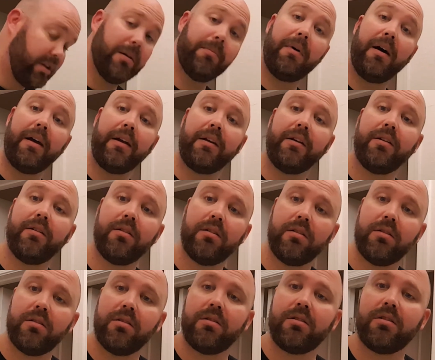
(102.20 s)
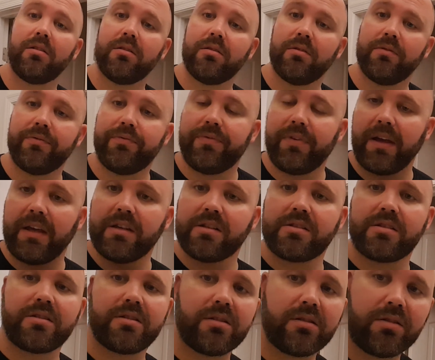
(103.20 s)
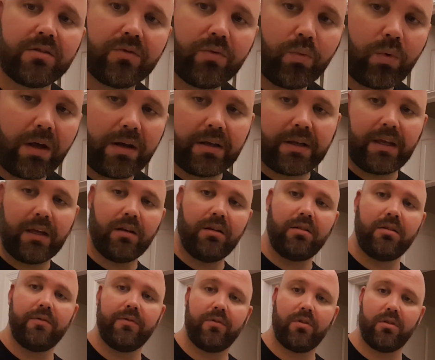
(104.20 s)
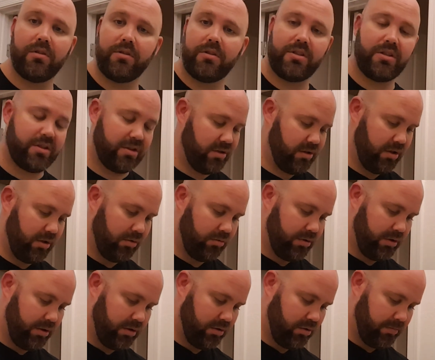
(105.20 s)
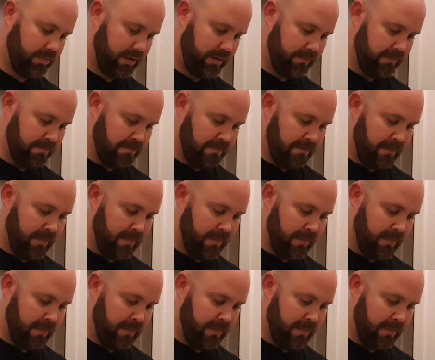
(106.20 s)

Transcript: get my face wet again for just a little bit,